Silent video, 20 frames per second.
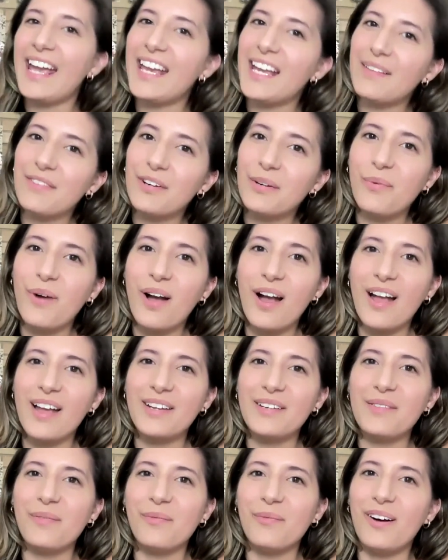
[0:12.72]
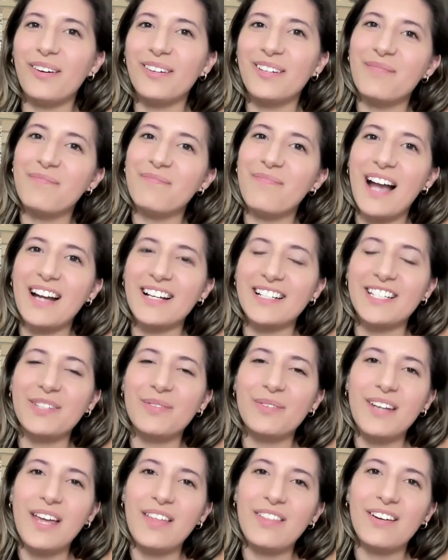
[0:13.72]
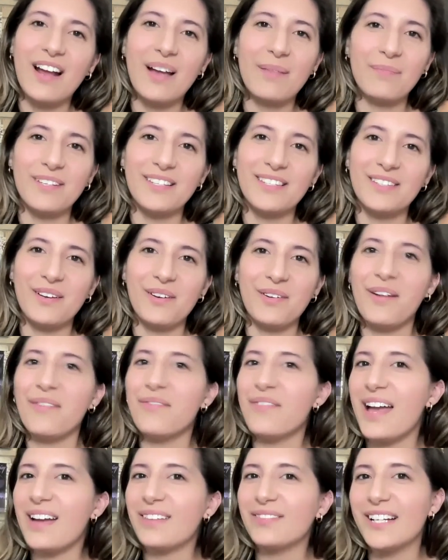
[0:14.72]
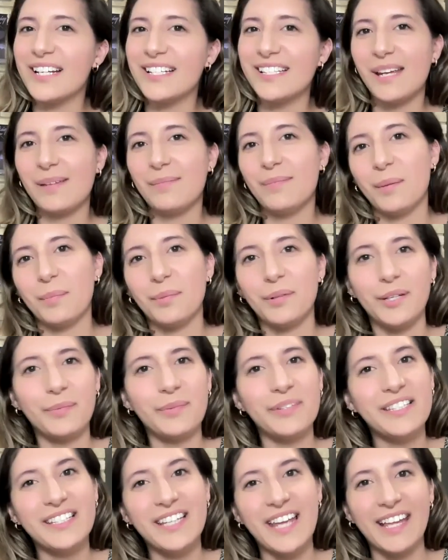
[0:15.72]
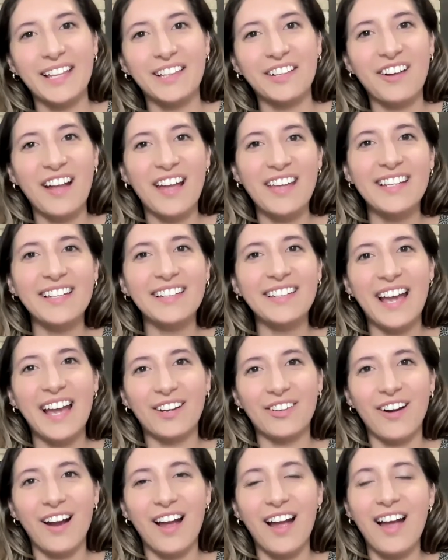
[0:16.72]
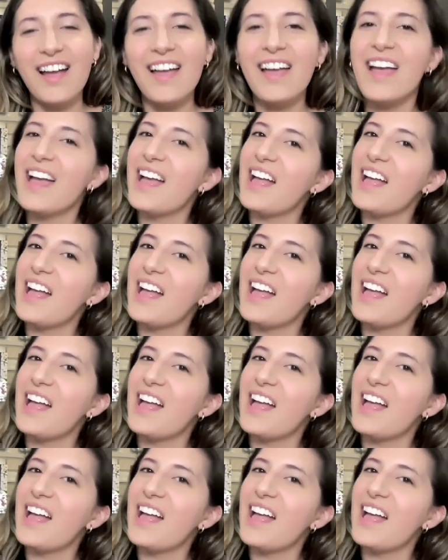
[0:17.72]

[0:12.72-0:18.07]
everyone, welcome back to another episode of Everyday Bubbly with Taylor and Allegra.